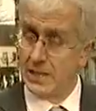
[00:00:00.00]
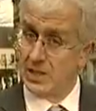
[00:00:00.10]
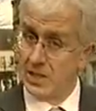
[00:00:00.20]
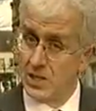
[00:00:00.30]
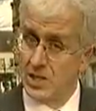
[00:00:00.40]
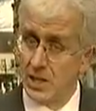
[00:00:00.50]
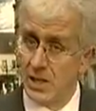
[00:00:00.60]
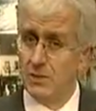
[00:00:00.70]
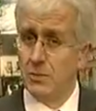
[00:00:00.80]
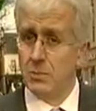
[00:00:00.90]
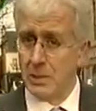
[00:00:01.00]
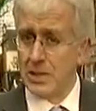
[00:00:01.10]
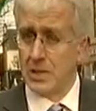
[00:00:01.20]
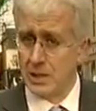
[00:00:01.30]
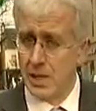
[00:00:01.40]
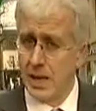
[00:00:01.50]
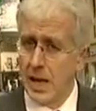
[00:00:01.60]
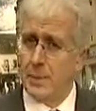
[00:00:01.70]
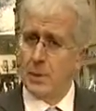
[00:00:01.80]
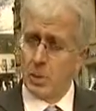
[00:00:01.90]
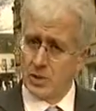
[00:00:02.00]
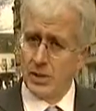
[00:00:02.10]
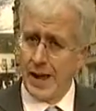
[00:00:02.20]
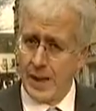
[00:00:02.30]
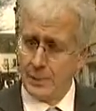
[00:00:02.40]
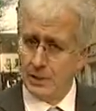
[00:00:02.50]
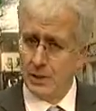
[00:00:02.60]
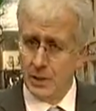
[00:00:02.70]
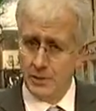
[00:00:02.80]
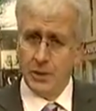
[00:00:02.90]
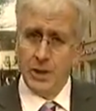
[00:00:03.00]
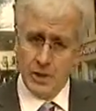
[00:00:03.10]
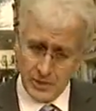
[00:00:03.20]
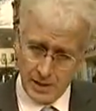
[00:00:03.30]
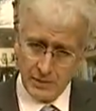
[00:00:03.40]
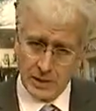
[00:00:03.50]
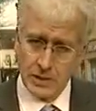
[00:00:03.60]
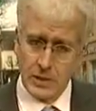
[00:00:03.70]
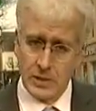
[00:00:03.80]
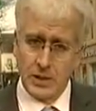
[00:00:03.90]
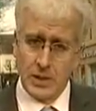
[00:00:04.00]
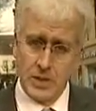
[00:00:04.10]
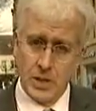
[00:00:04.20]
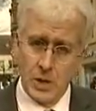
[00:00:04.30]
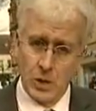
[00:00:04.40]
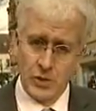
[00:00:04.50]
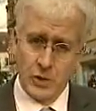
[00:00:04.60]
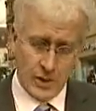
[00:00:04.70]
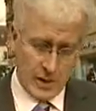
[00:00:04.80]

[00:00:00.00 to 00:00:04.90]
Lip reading: There's concern even from business about what's going to happen for savings. There's concern also